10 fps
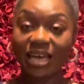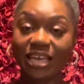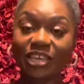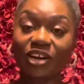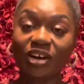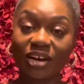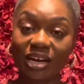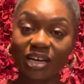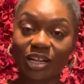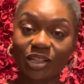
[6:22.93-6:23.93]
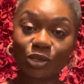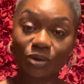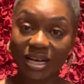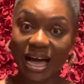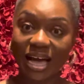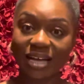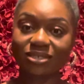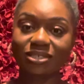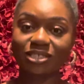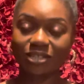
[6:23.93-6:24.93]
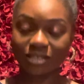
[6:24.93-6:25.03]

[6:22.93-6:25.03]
Your glucagon